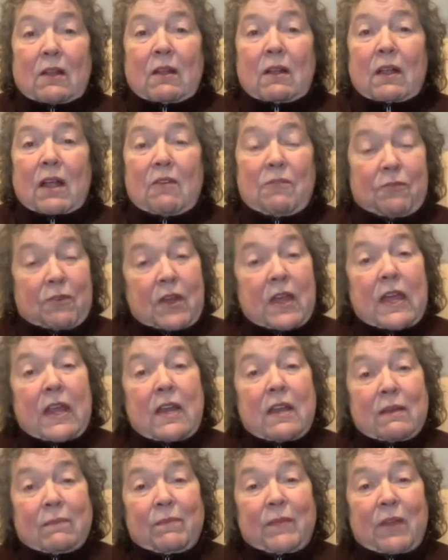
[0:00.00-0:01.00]
afraid
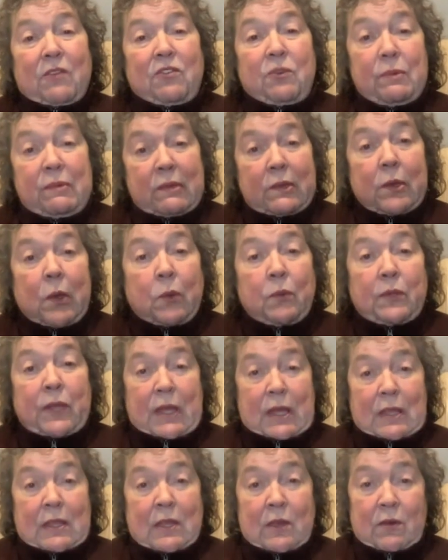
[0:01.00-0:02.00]
and she was lonely
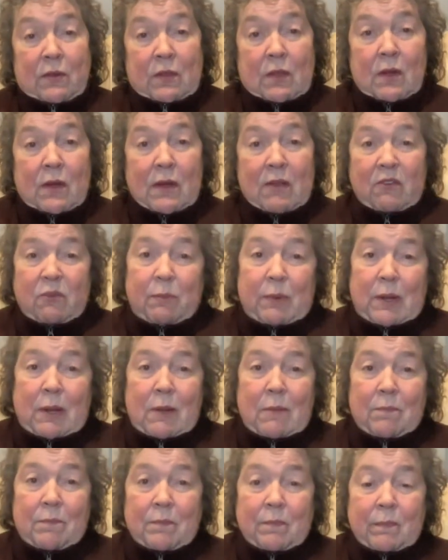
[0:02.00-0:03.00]
and they're in the hospital.
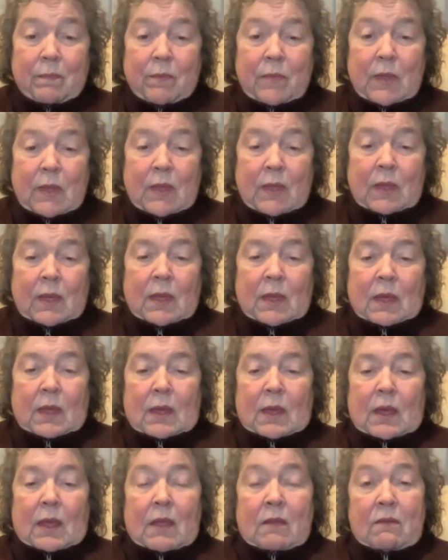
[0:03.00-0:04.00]

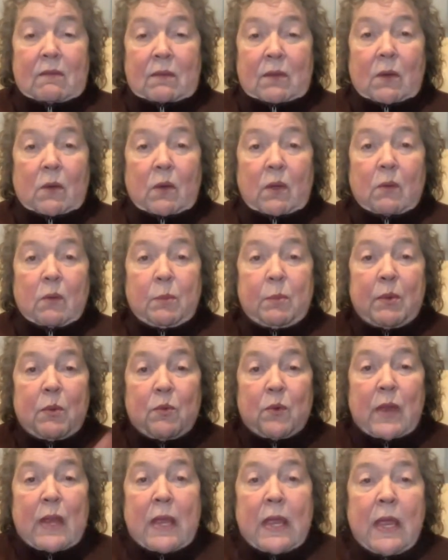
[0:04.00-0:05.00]
And so it would be
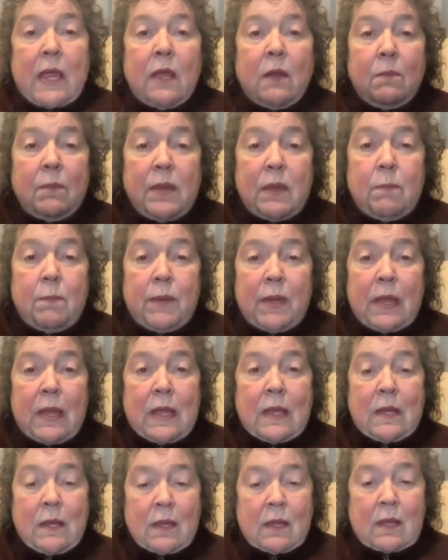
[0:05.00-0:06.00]
ringing and beeping.
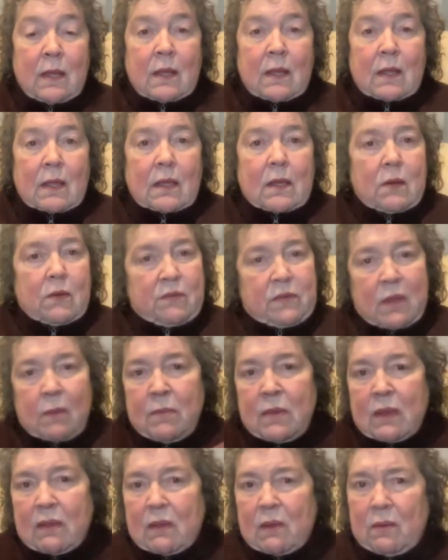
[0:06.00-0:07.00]
And, you know,
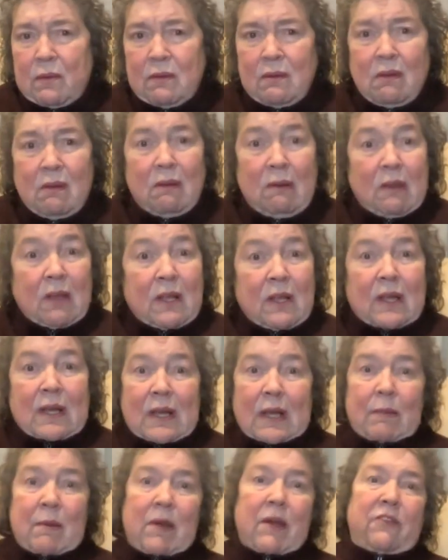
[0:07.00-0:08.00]
sometimes I was like, oh,
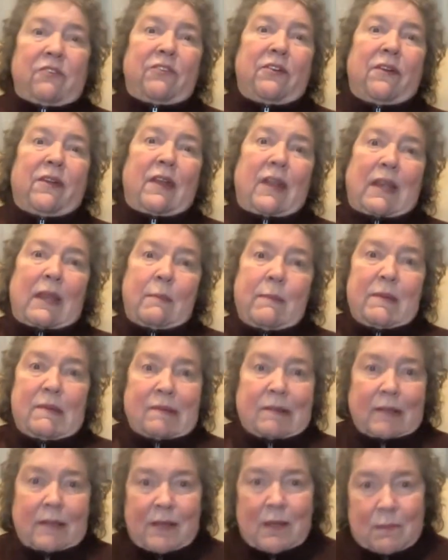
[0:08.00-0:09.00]
come on, Charity, let me
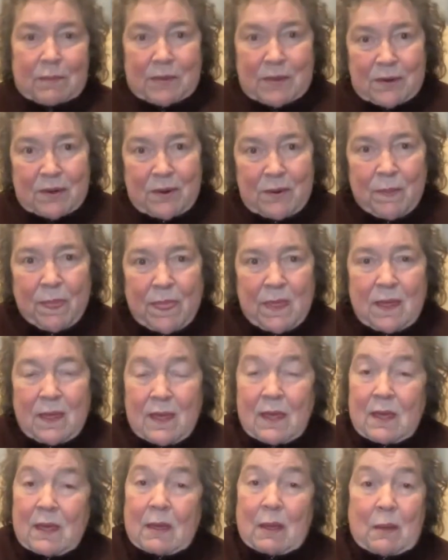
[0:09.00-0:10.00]
sleep, you know.
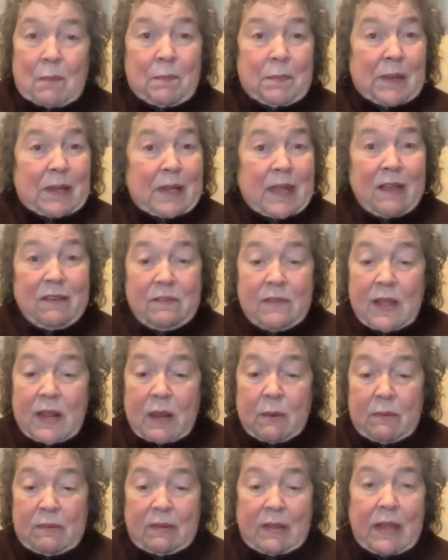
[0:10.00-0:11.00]
But last night I
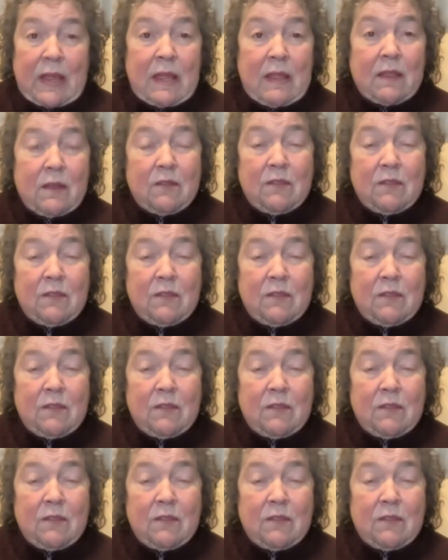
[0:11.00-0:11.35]
was laying there